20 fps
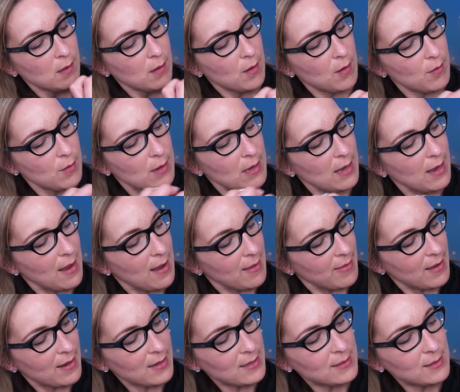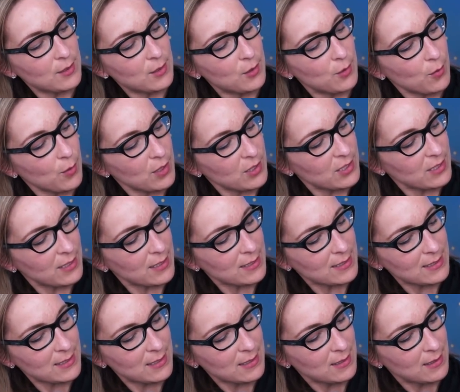Oh yeah, that is
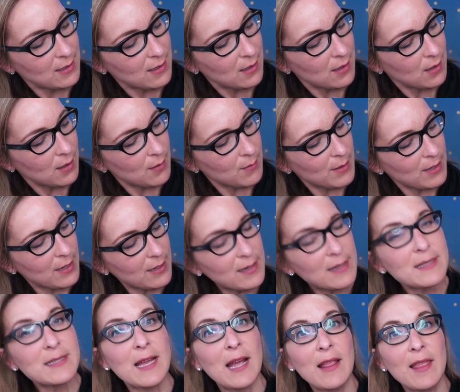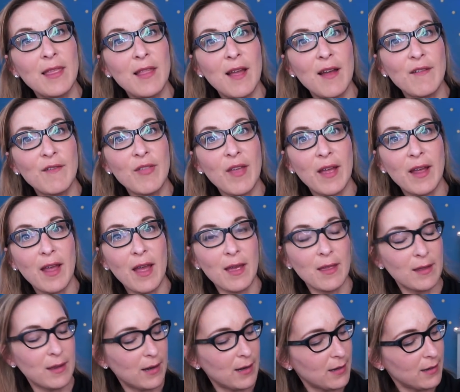gorgeous. Oh my goodness, I love that
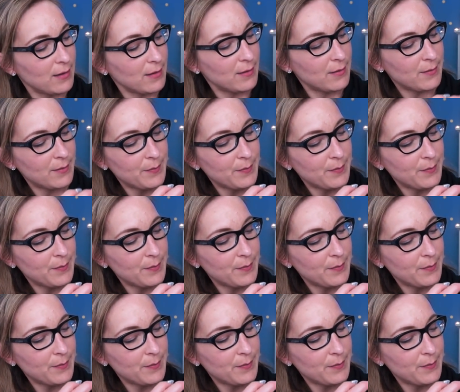color.